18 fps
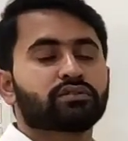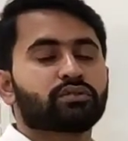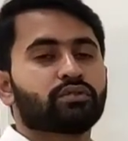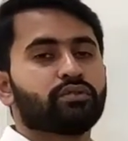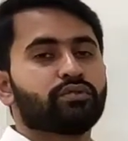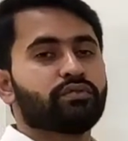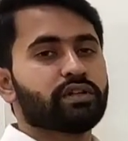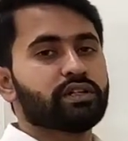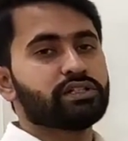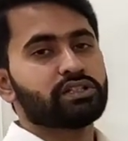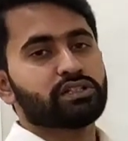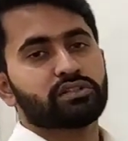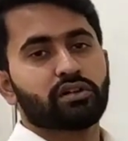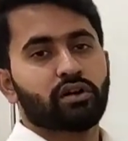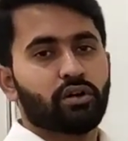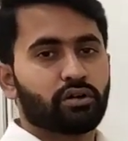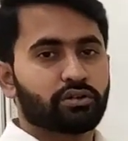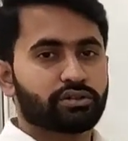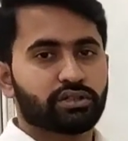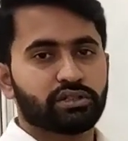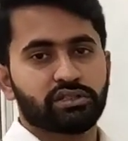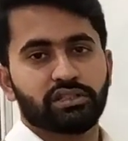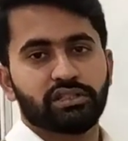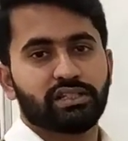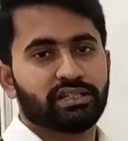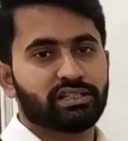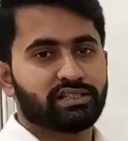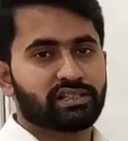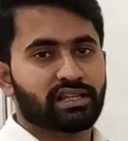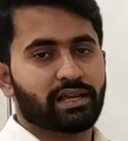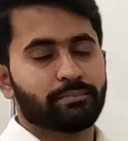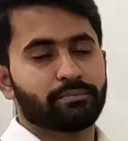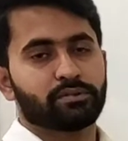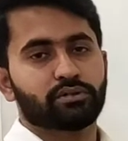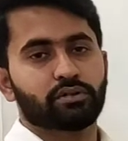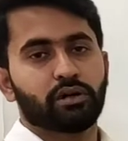through which the oxygen is
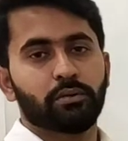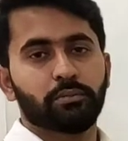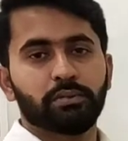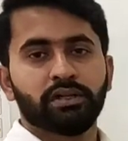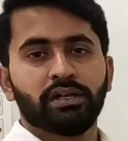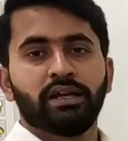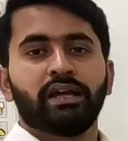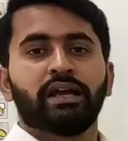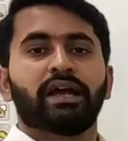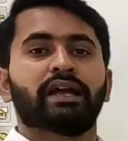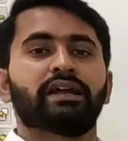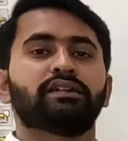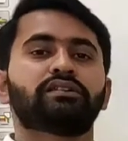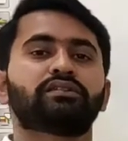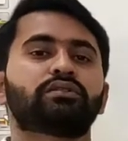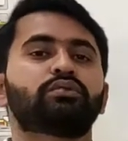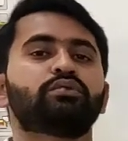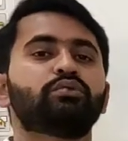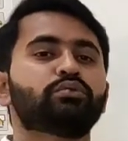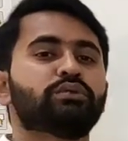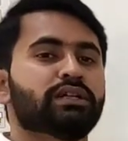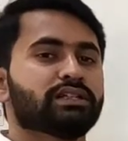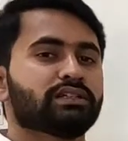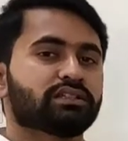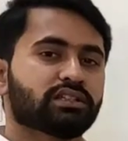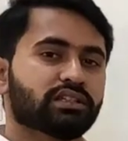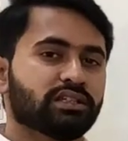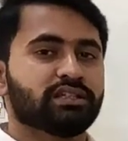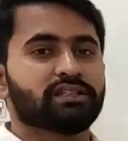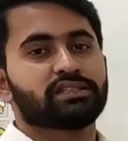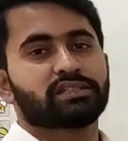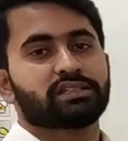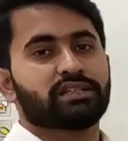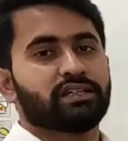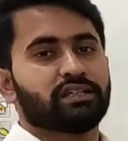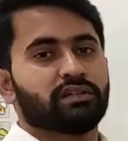absorbed, and through that thin
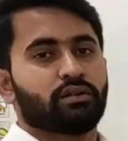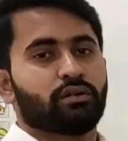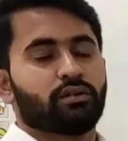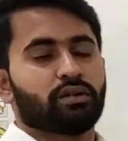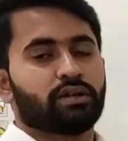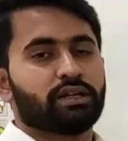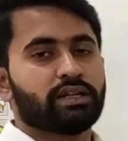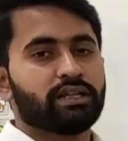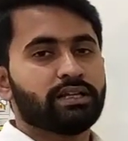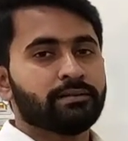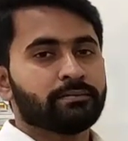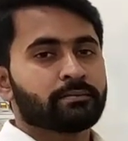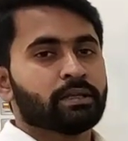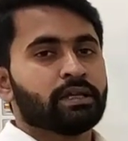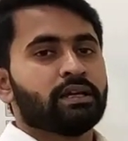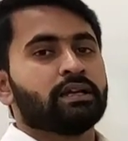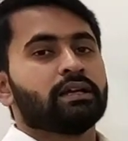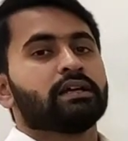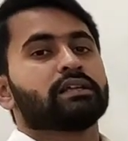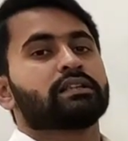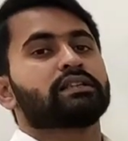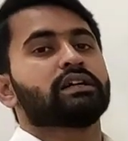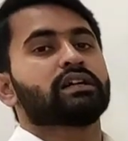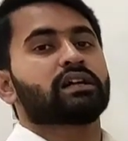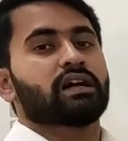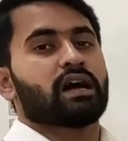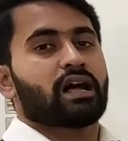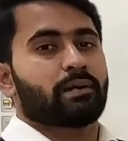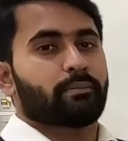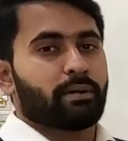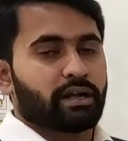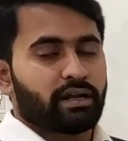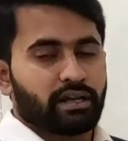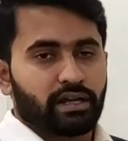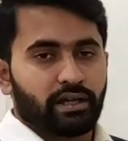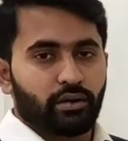skin only the
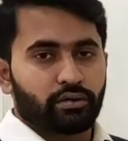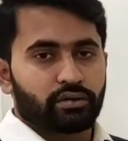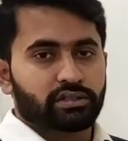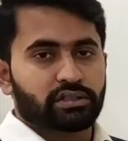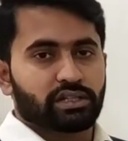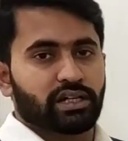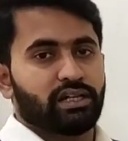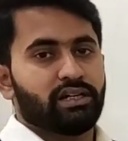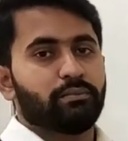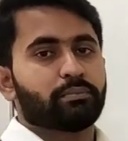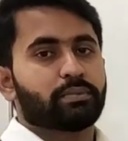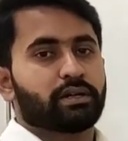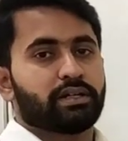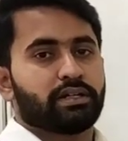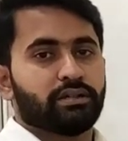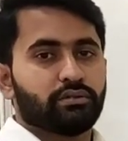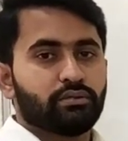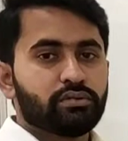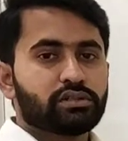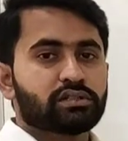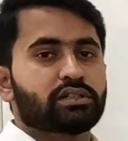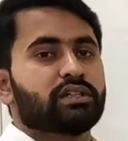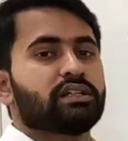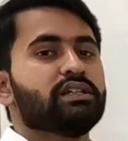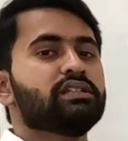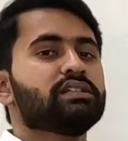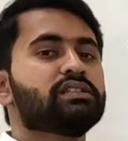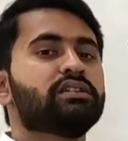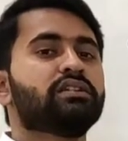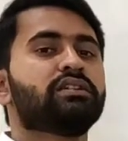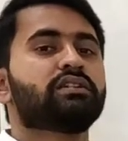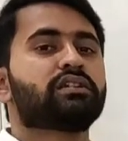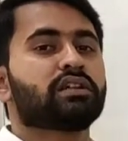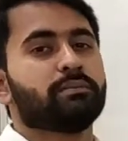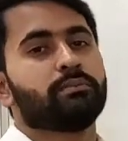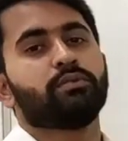carbon dioxide produced
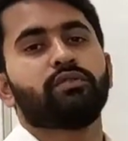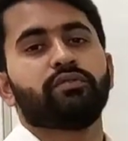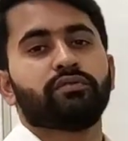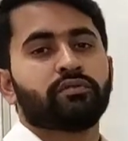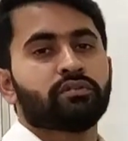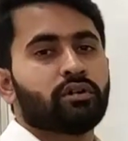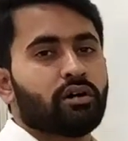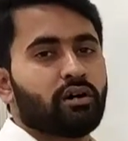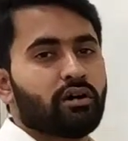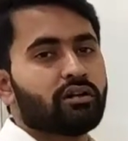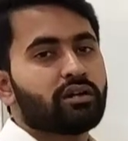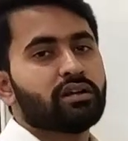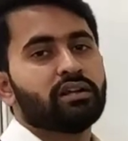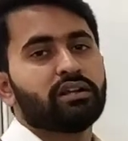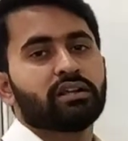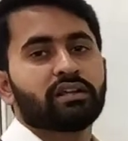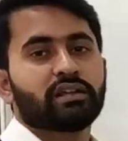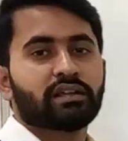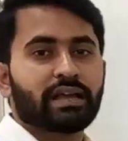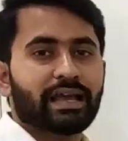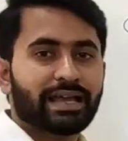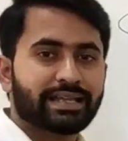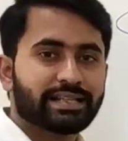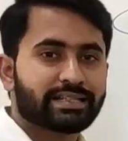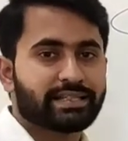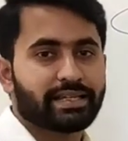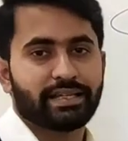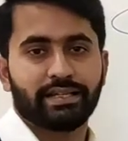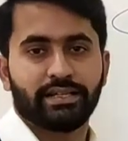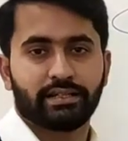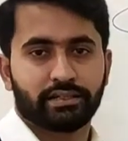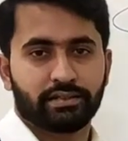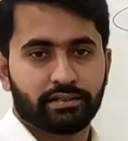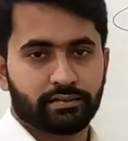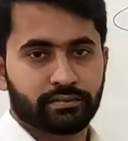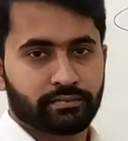is removed or
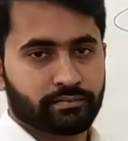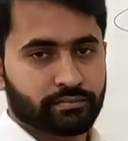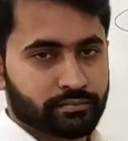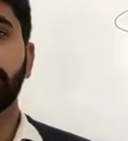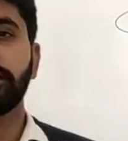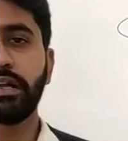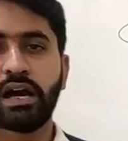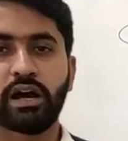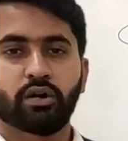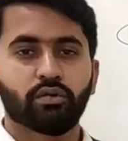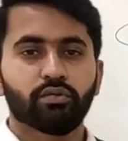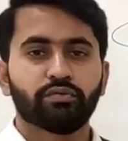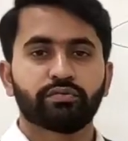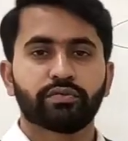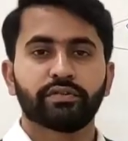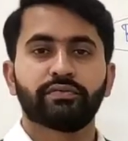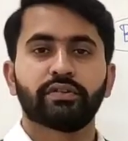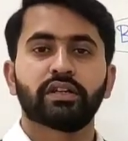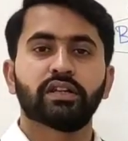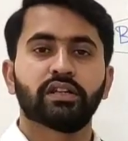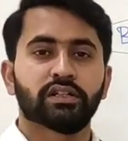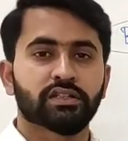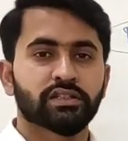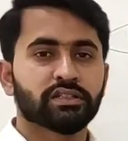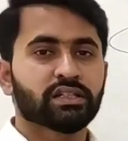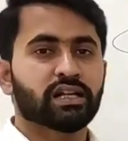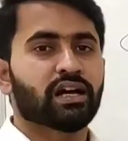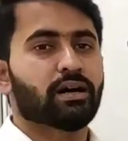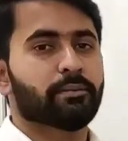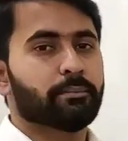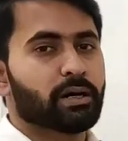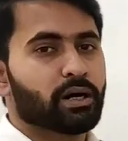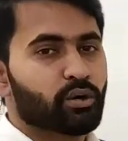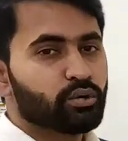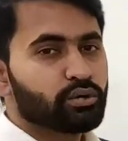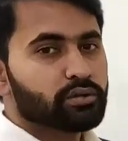exhaled. Now we will learn
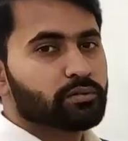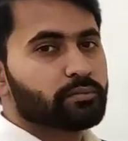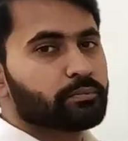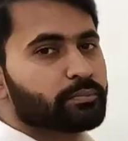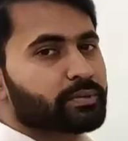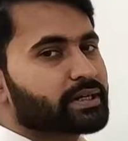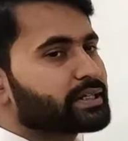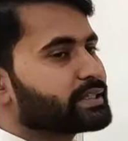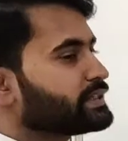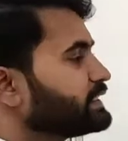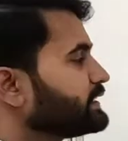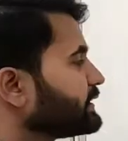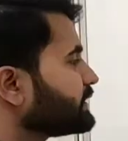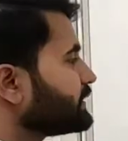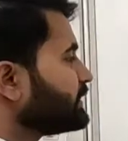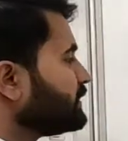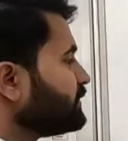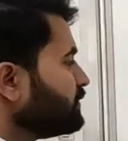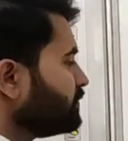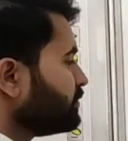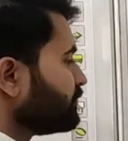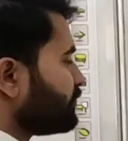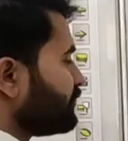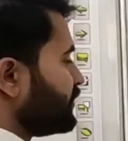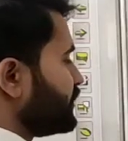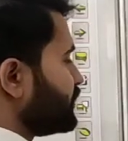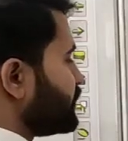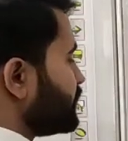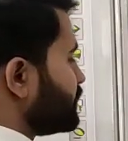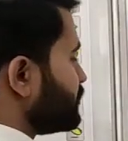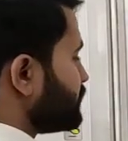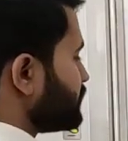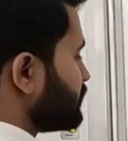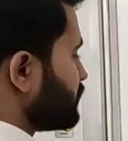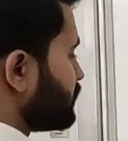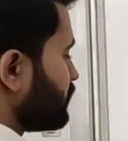about breathing in fishes.